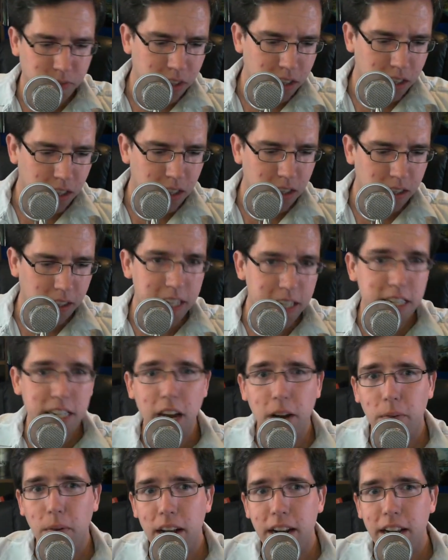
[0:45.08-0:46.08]
let's get
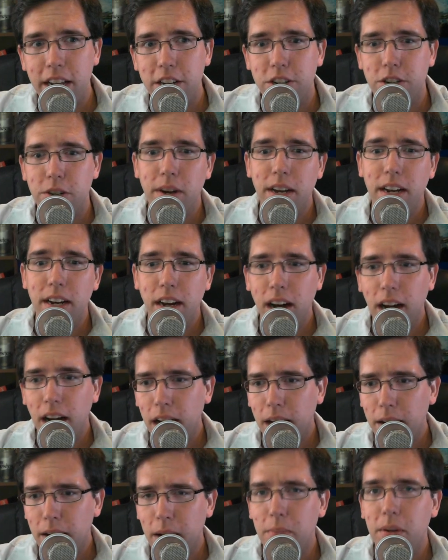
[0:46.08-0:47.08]
right into it.
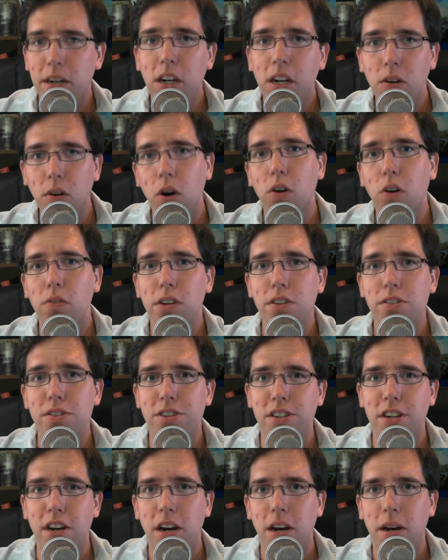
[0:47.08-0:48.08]
I'm going to go over
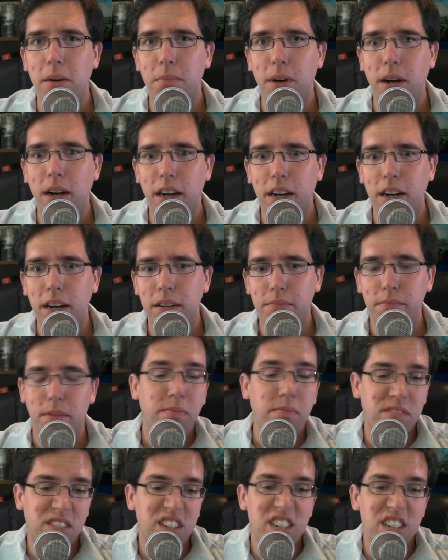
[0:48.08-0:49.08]
some
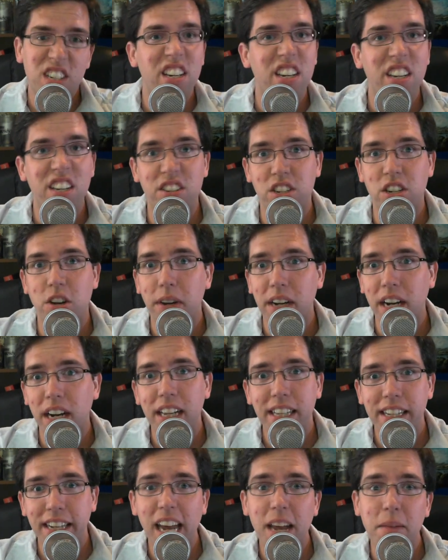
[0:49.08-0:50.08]
just the deals going on in
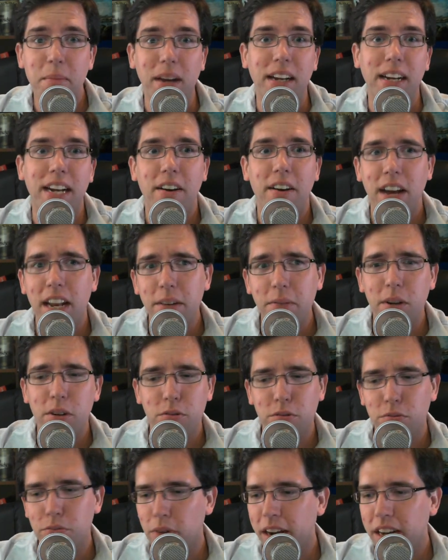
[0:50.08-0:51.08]
the gaming. Now, anyone who
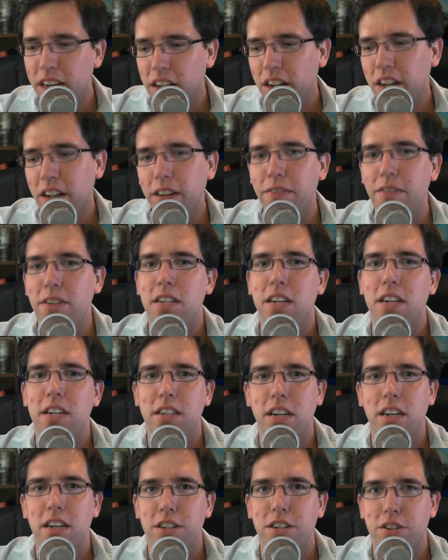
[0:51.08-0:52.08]
regularly visits
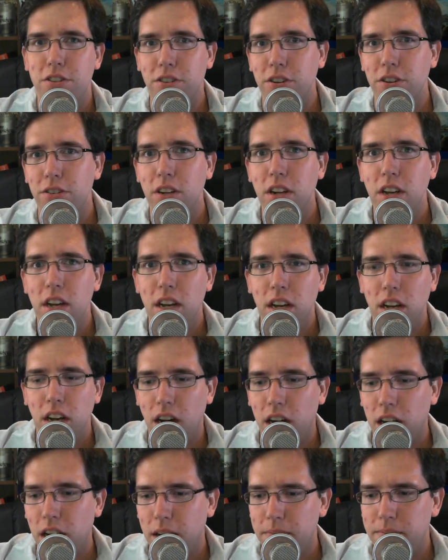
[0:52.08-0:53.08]
certain
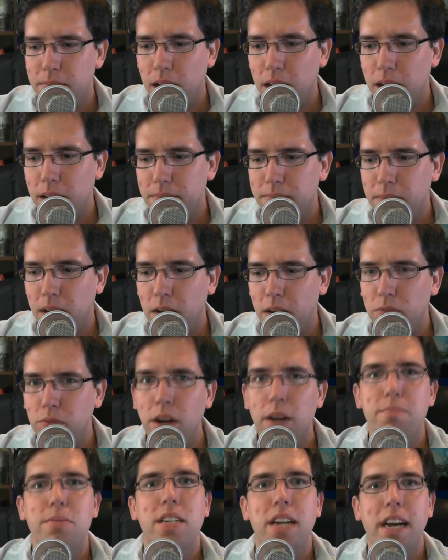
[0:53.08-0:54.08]

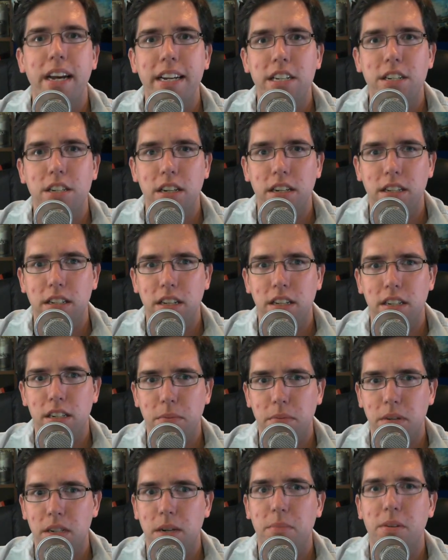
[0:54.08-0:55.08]
websites,
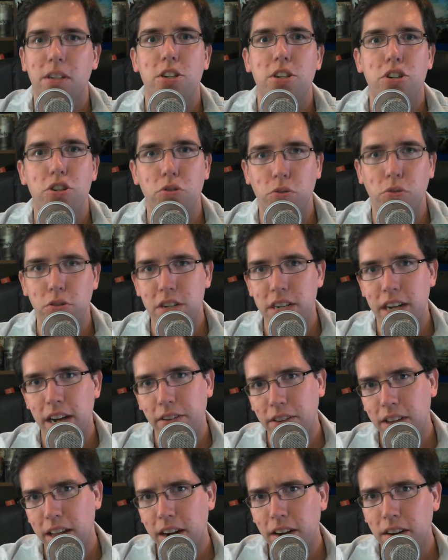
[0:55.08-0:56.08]
some of the stores out
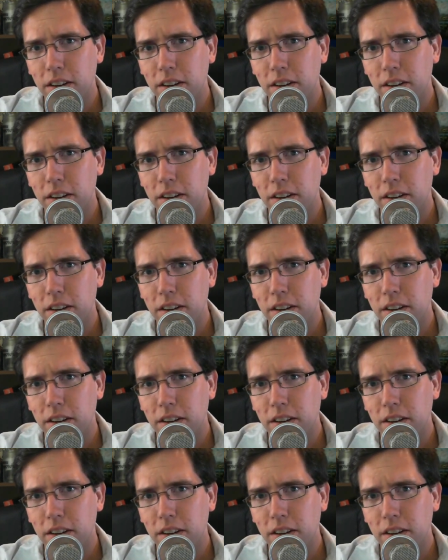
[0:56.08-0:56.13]
there,